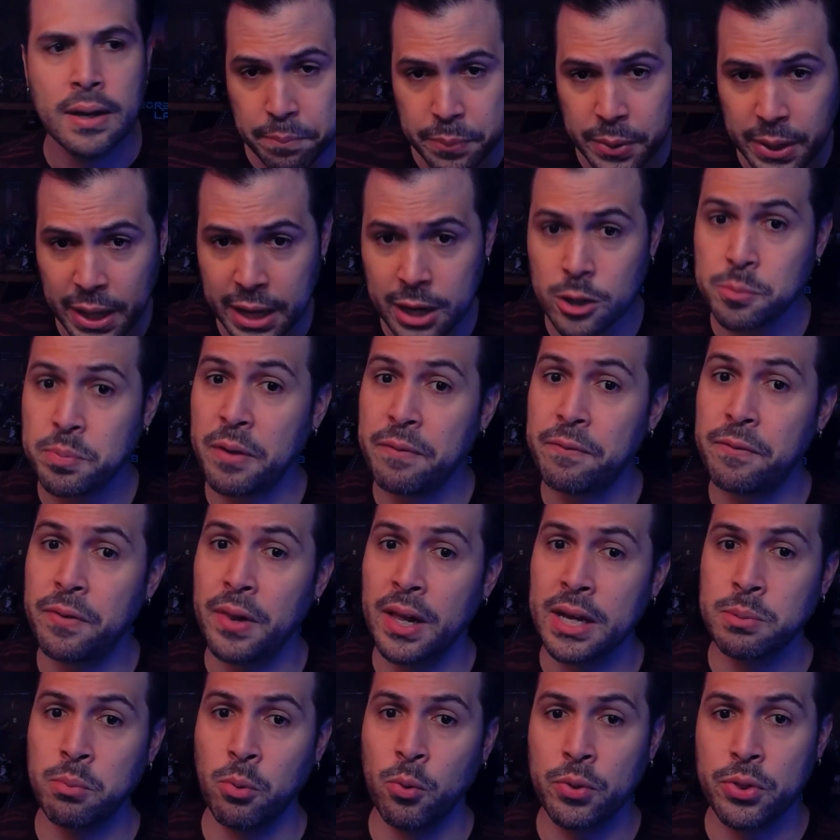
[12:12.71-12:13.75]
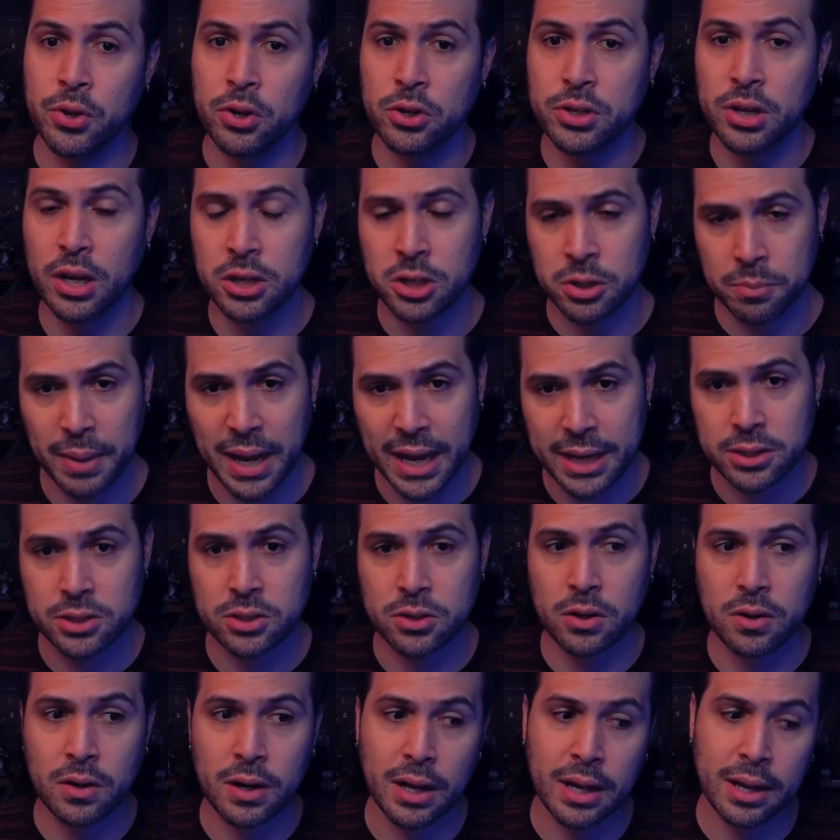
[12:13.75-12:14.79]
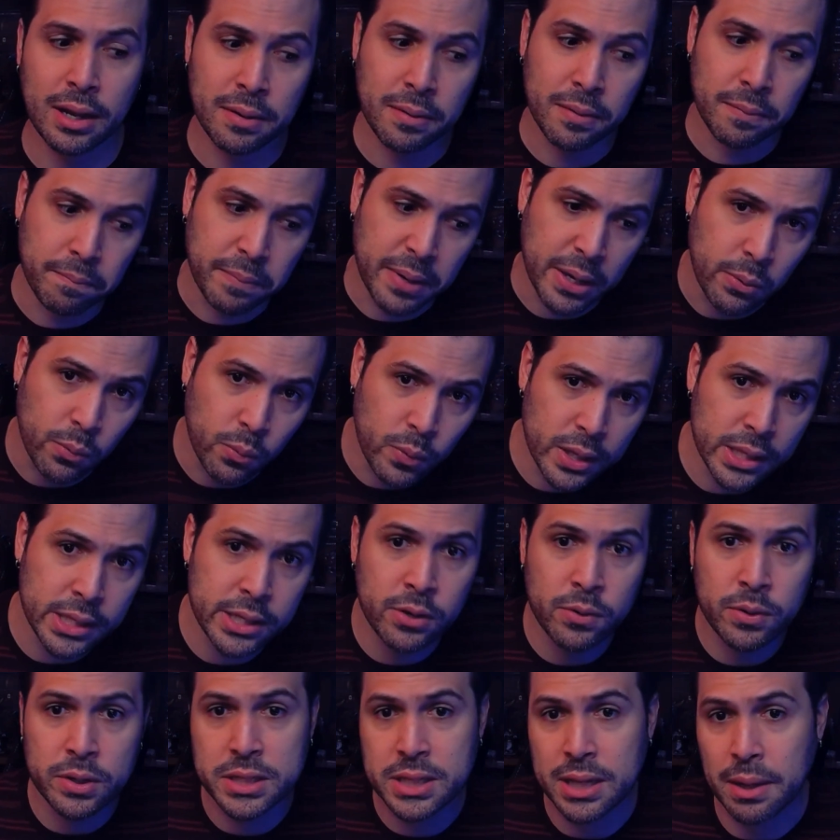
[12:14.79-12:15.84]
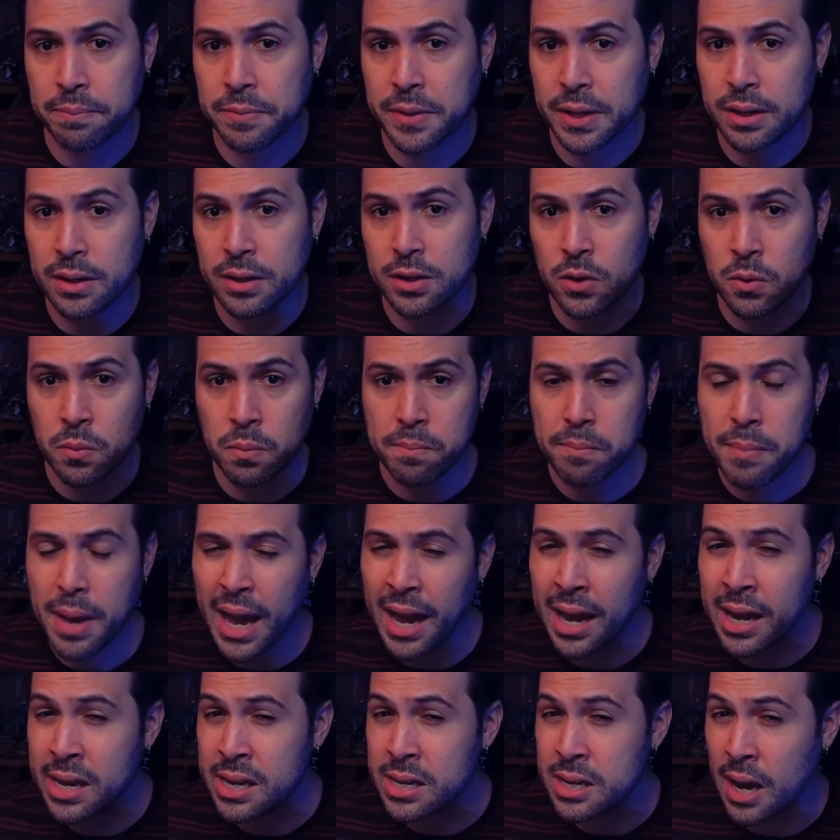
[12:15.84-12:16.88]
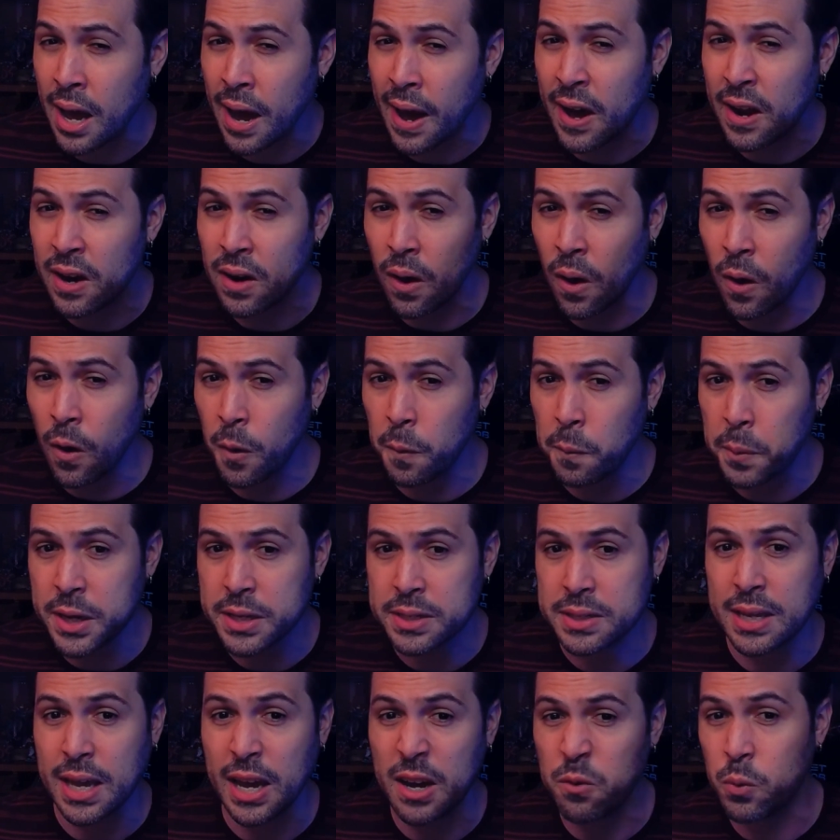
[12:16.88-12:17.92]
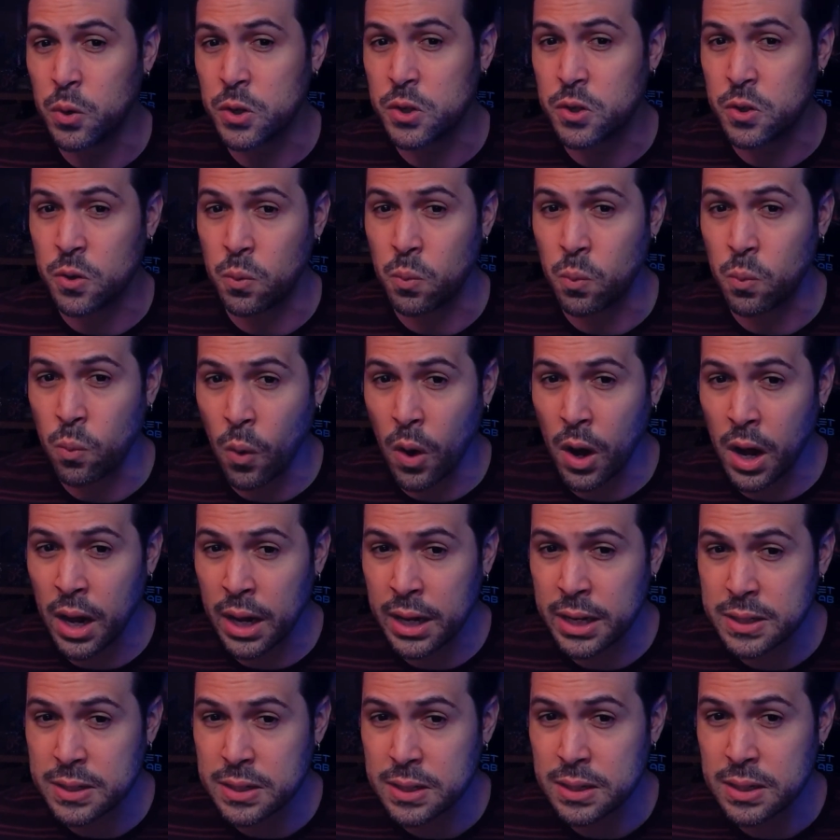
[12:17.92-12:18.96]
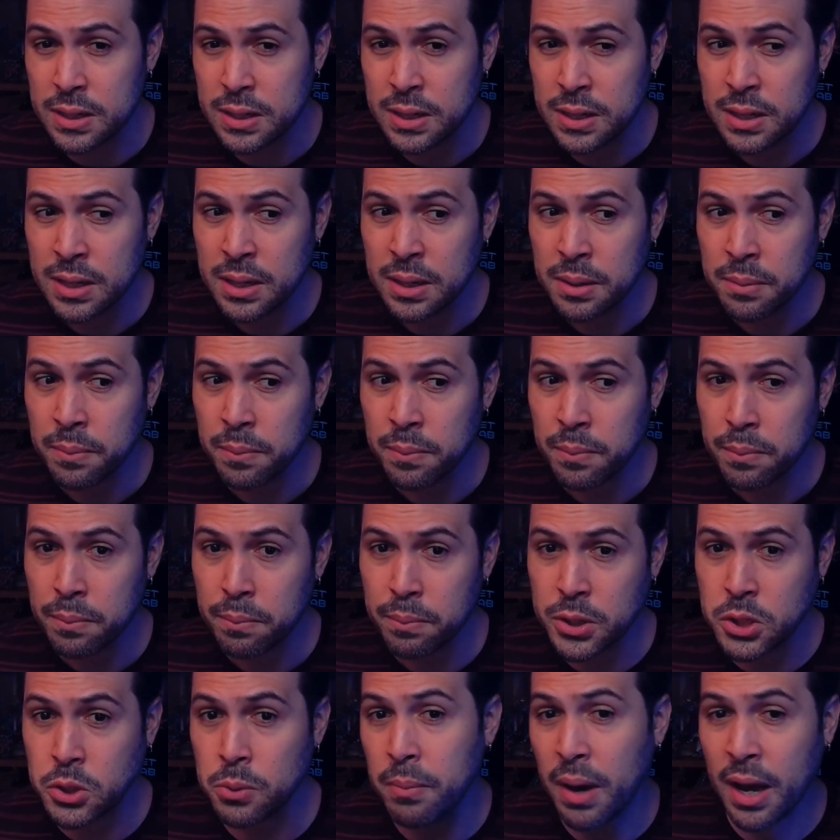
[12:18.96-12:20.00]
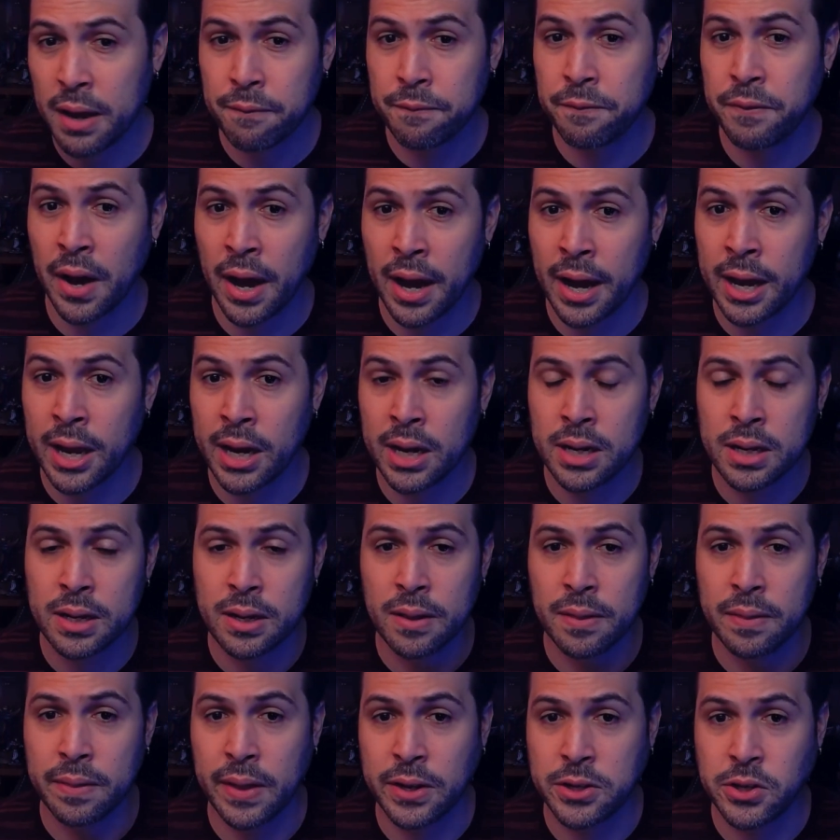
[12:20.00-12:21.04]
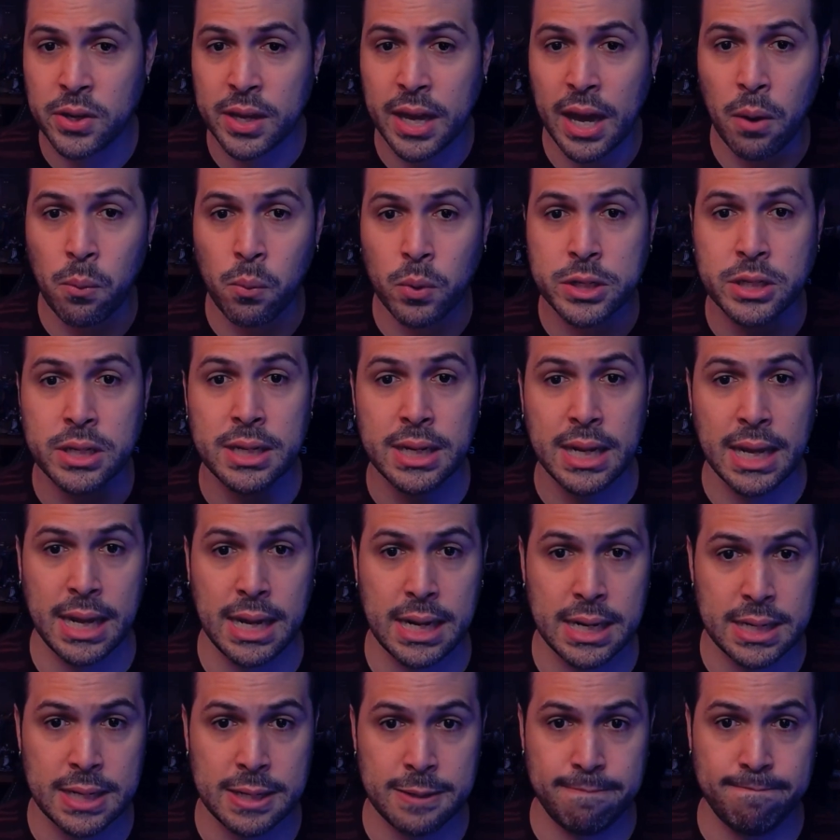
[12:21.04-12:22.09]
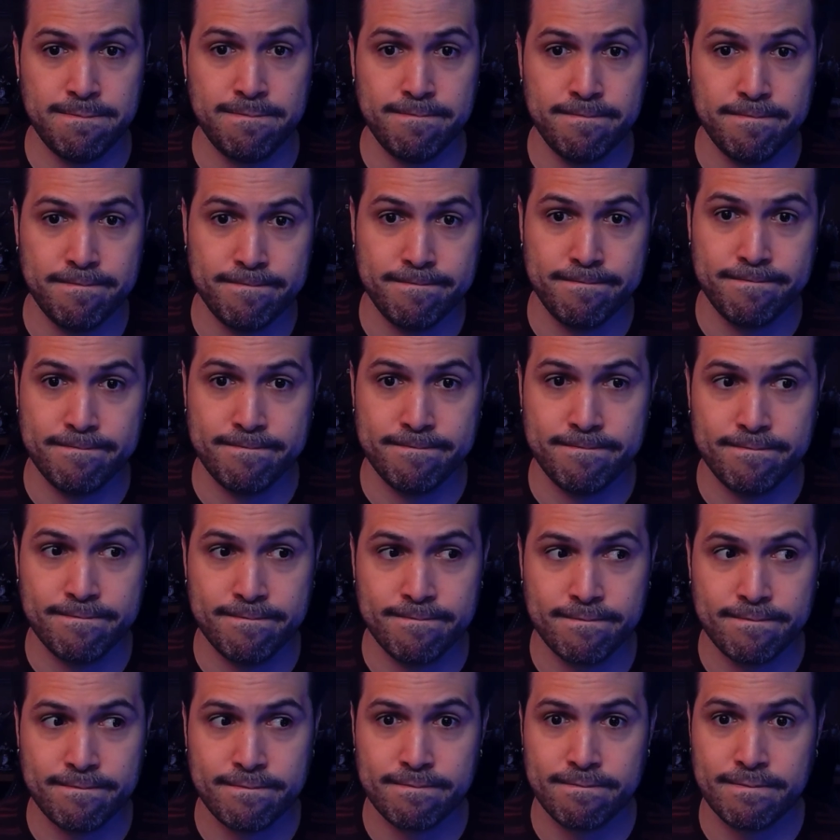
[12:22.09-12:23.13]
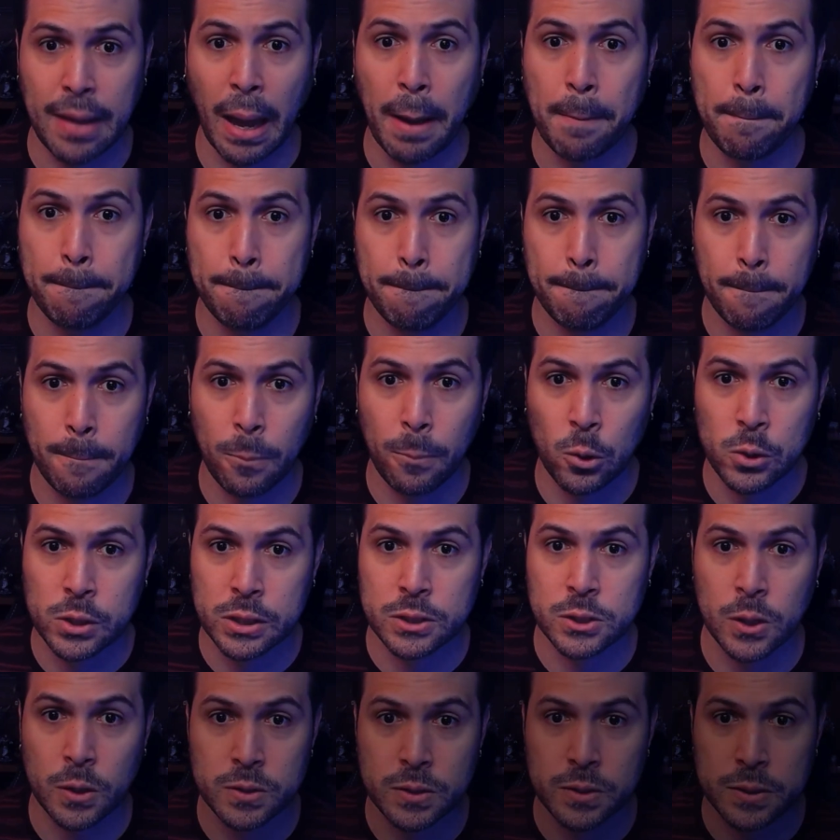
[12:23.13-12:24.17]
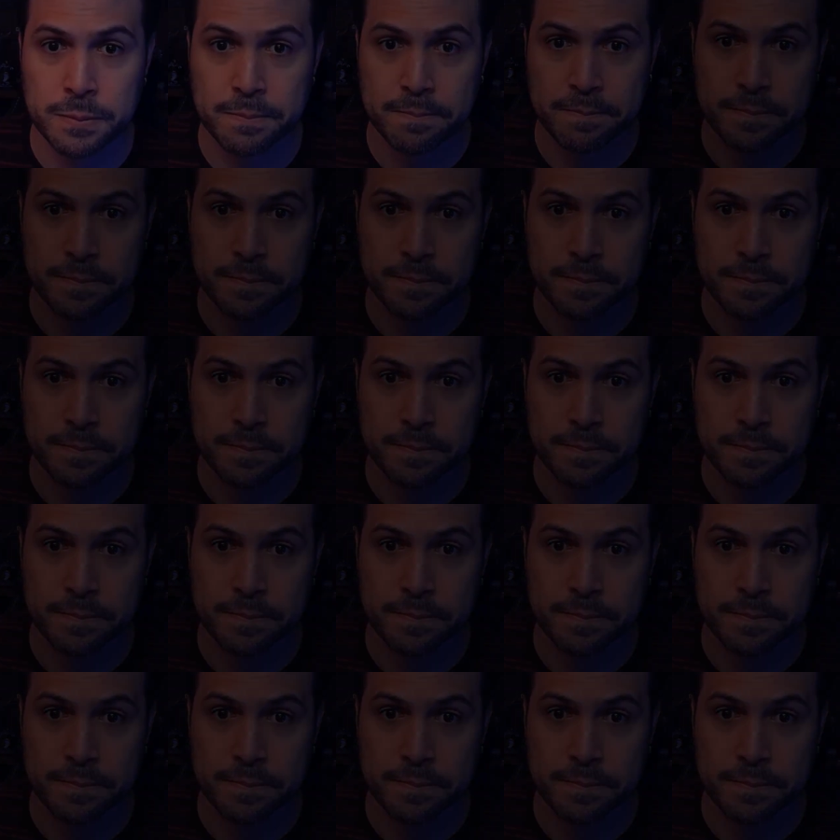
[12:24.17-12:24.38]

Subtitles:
Players, be flexible with your dungeon master and be willing to accept that you may not always get what you want, but you might find that you get what you need. Yeah, Rolling Stones.